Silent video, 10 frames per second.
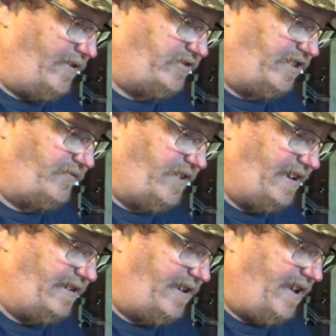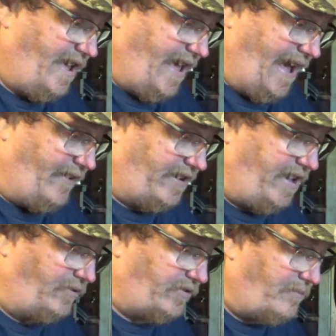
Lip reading: or stuff getting out of kilter.